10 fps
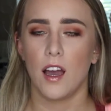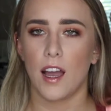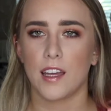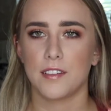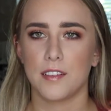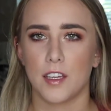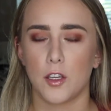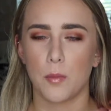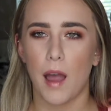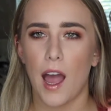I guess
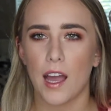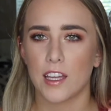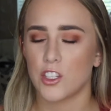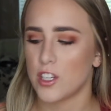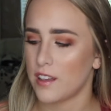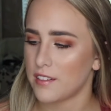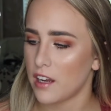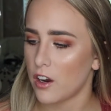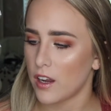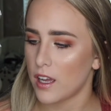like your back and chest
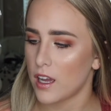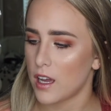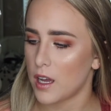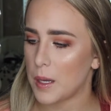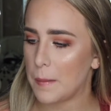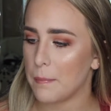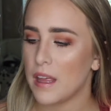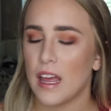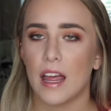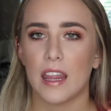area.
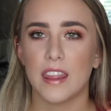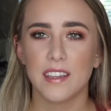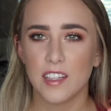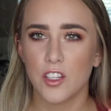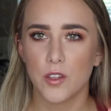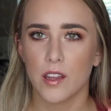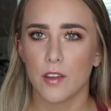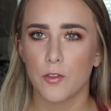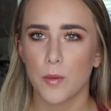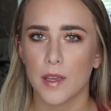This didn't do
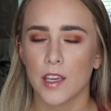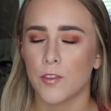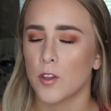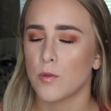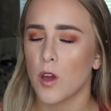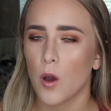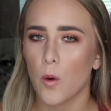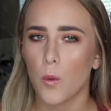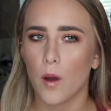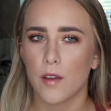anything for me. If
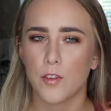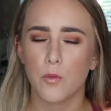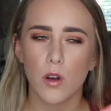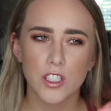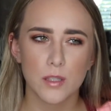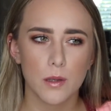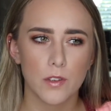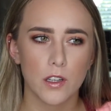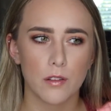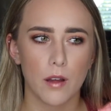you've watched some of
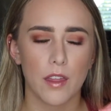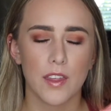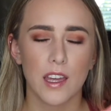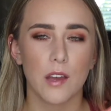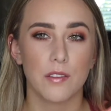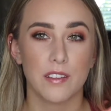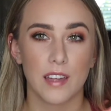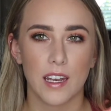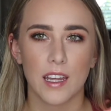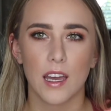my videos where I think I've
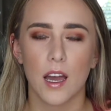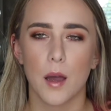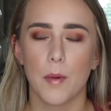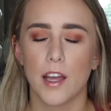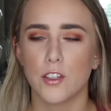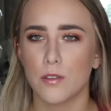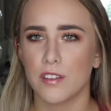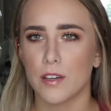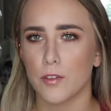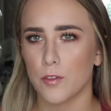said it, I do
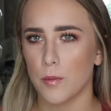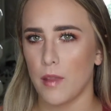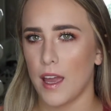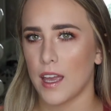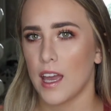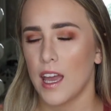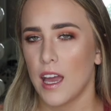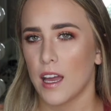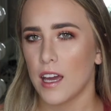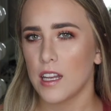suffer from like
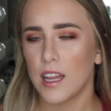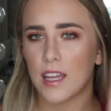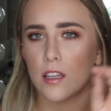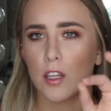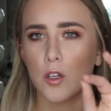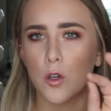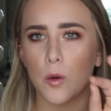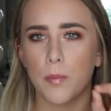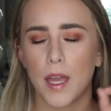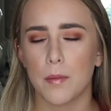kind of like
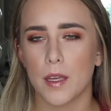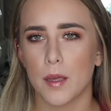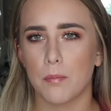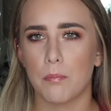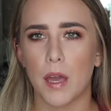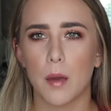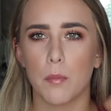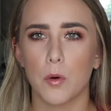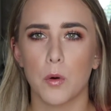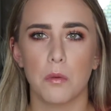little baby
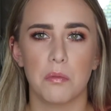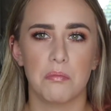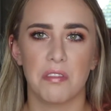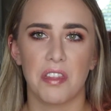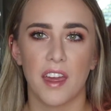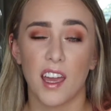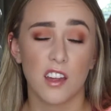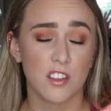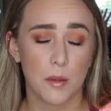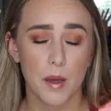pimple
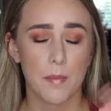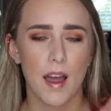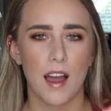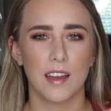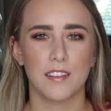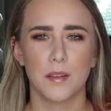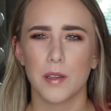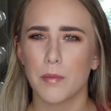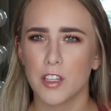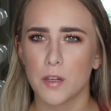things on my back and
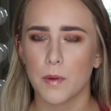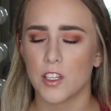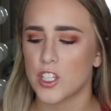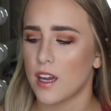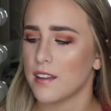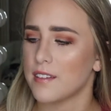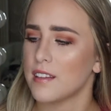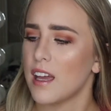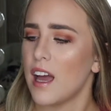sometimes they get on my chest.